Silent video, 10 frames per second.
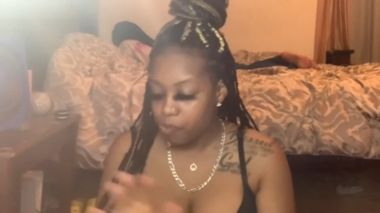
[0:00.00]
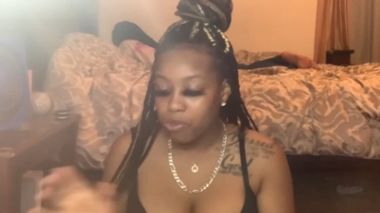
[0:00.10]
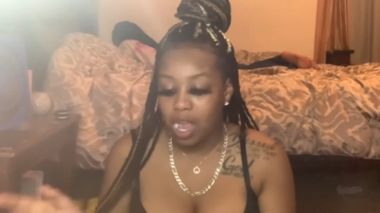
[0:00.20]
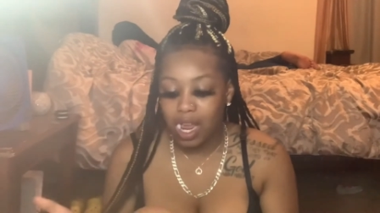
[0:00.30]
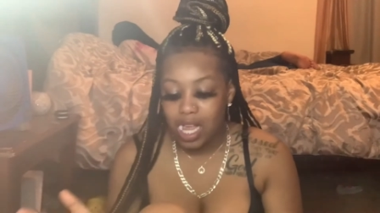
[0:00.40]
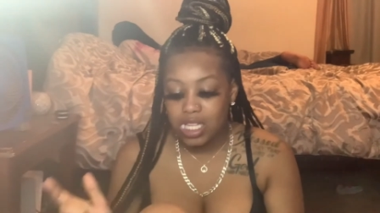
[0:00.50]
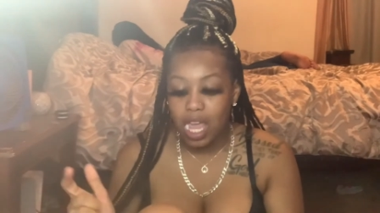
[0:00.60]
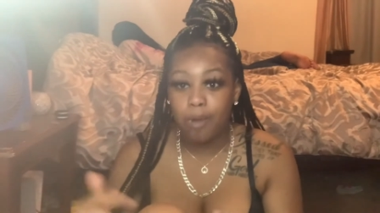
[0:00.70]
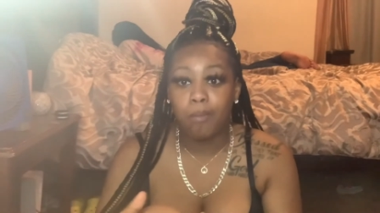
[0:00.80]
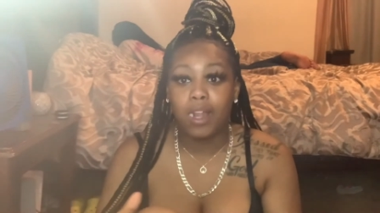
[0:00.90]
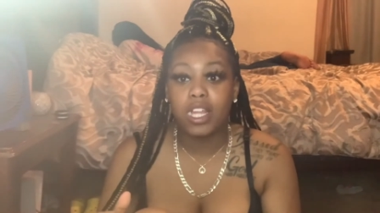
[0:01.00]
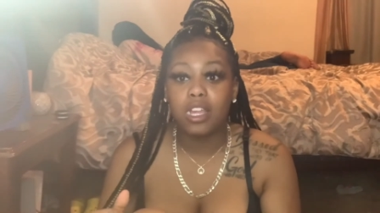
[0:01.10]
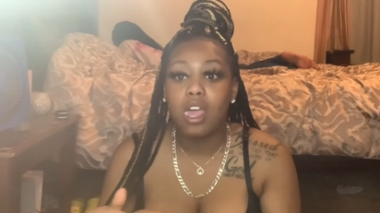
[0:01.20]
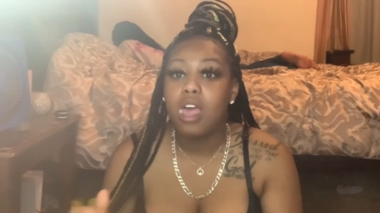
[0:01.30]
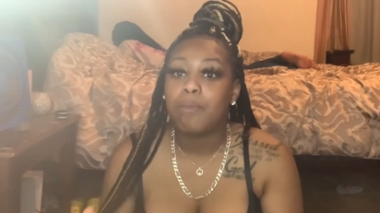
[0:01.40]
I got a on my knee,
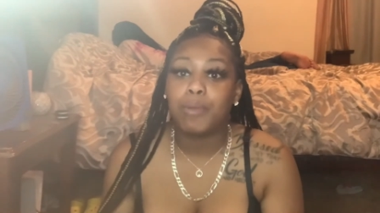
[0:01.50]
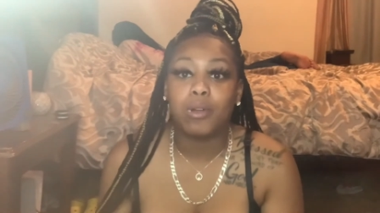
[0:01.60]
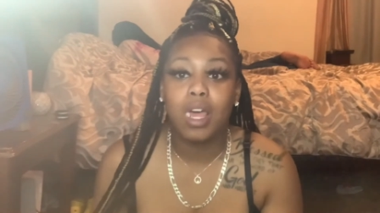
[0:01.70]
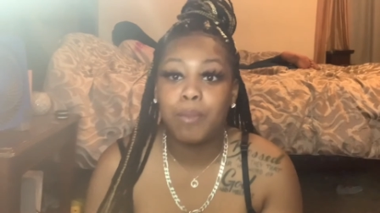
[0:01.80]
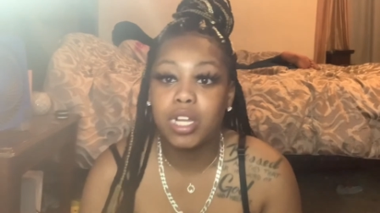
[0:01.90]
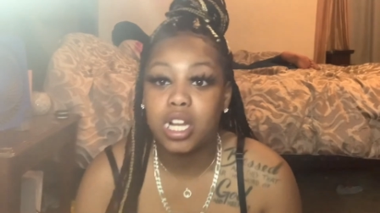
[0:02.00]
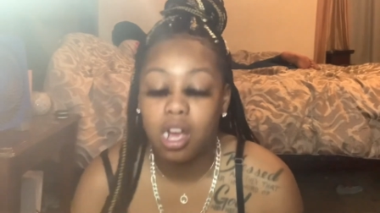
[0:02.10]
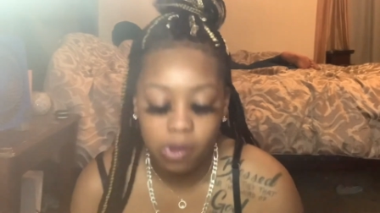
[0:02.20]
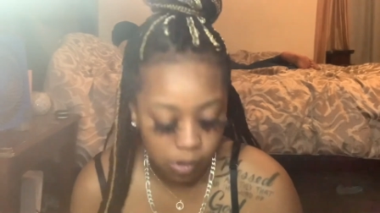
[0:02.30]
peel that bitch off.